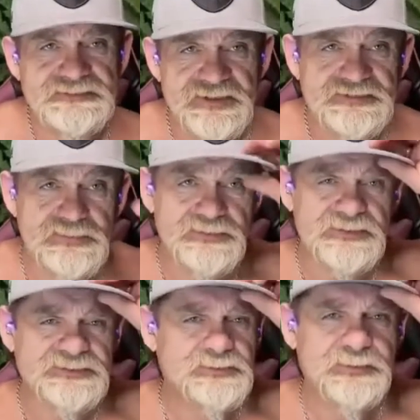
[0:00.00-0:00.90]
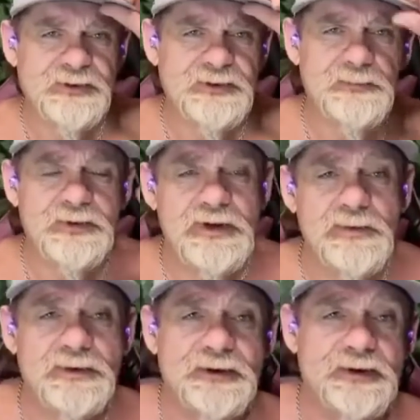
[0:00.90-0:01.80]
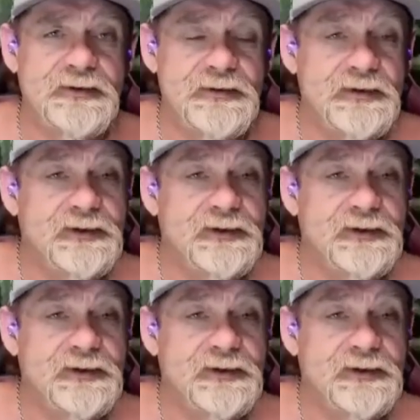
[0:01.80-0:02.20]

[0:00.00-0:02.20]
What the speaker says: that he's wanting us to rent, and we go in there, and